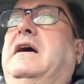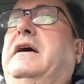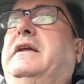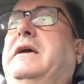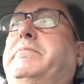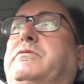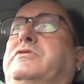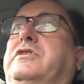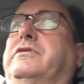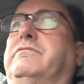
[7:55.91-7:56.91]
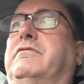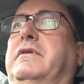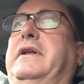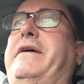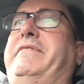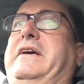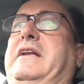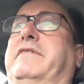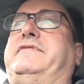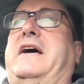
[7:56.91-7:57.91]
unable to levy
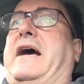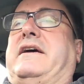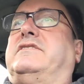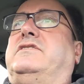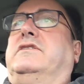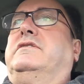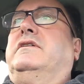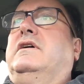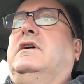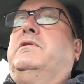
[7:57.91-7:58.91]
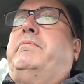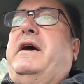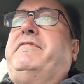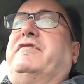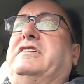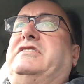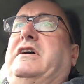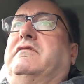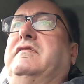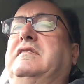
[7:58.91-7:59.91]
enough tax to pay for
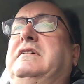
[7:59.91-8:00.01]
itself.